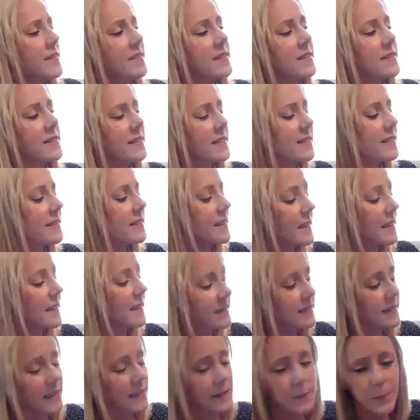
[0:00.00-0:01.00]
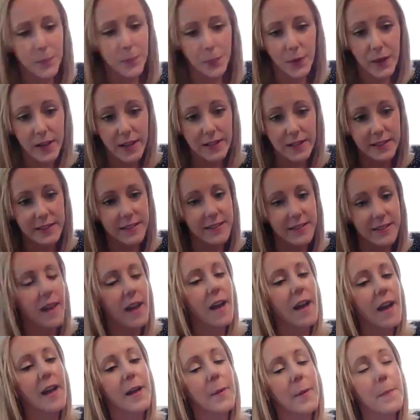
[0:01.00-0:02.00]
This is the Siete brand.
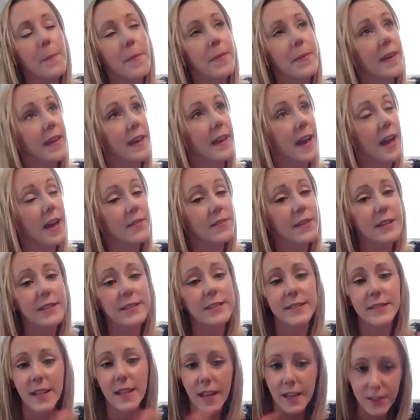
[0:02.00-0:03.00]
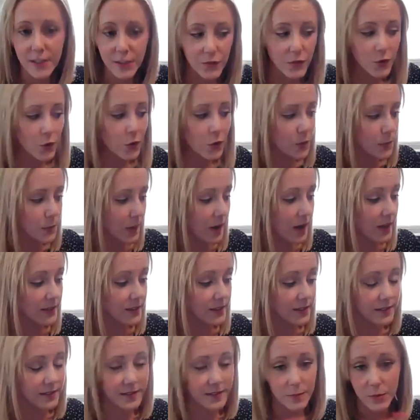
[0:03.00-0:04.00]
They have a ton of cool
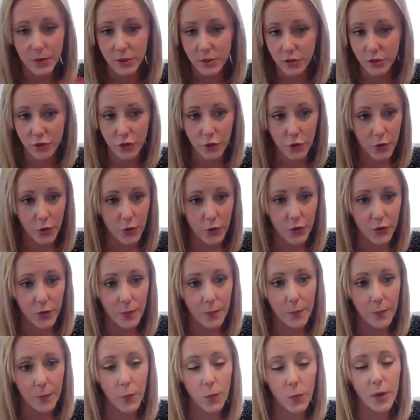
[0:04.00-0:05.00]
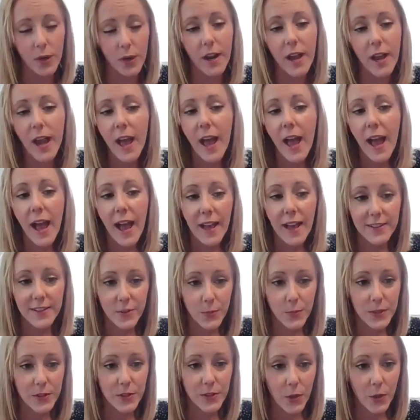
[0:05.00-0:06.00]
products. I'm going to show you some more
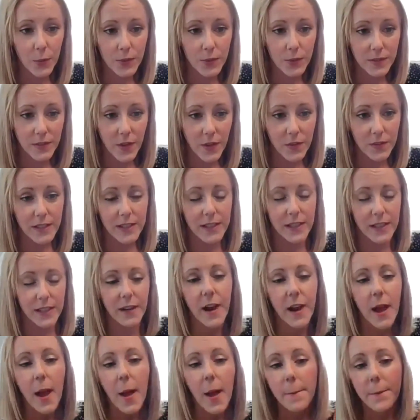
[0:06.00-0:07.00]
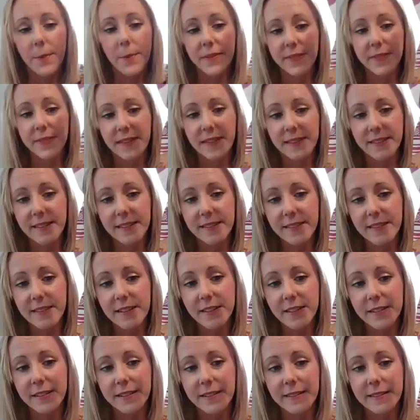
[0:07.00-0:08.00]
as we go along here. But this is
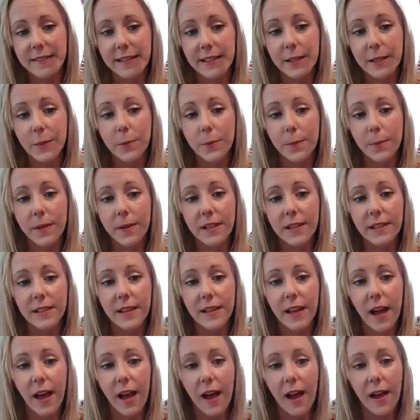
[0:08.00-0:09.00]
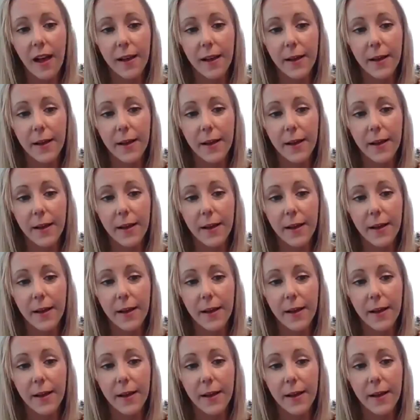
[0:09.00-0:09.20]
their cinnamon